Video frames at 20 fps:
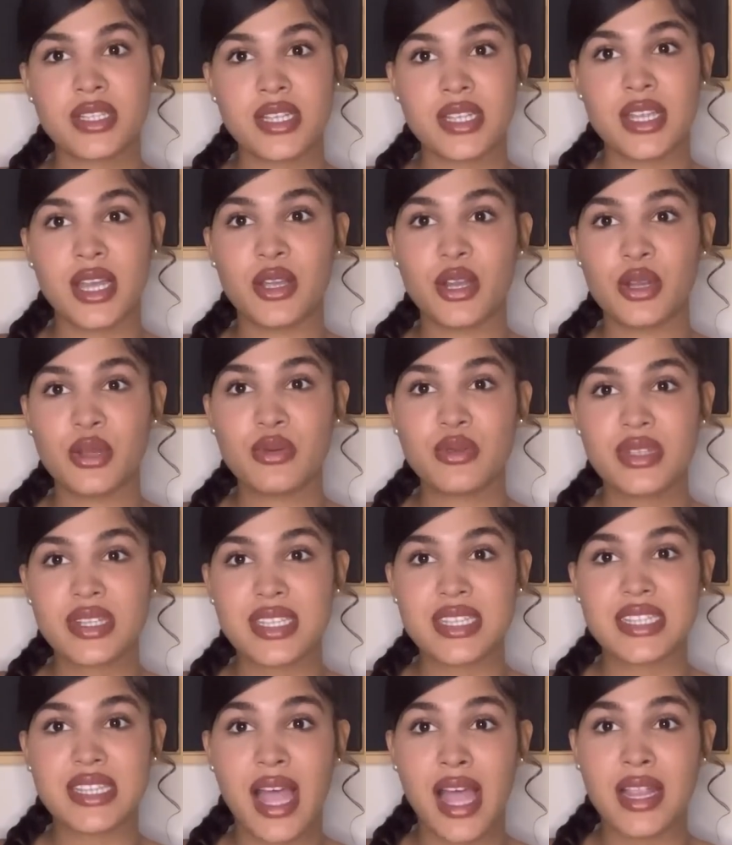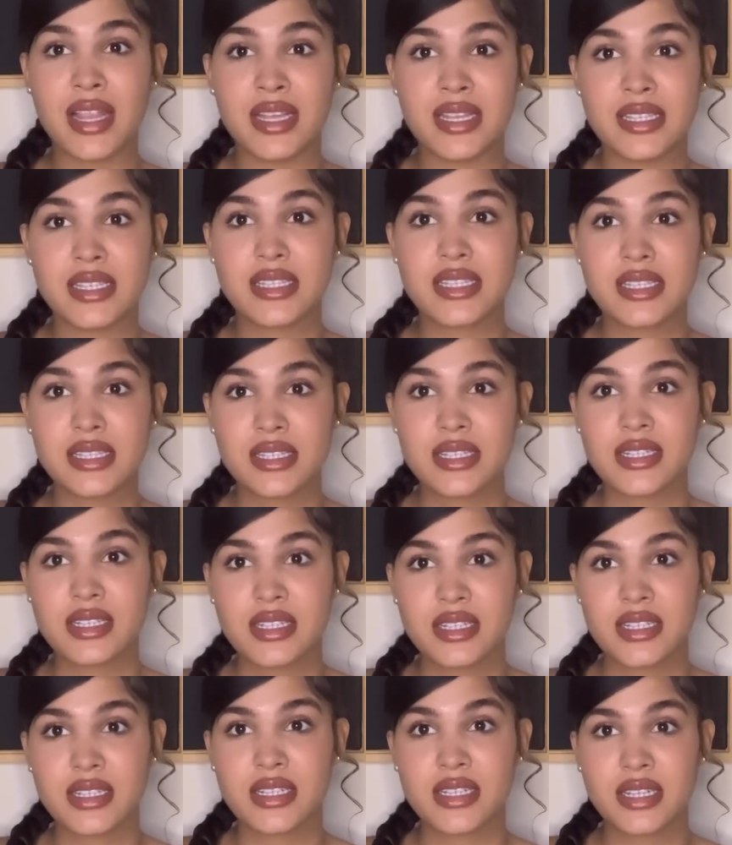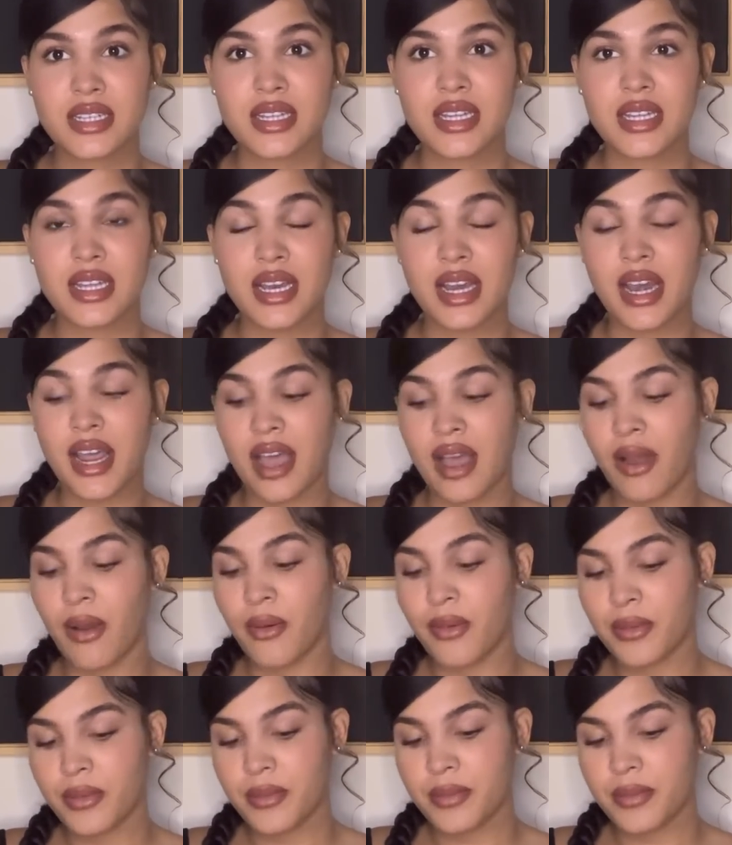that you're using silence now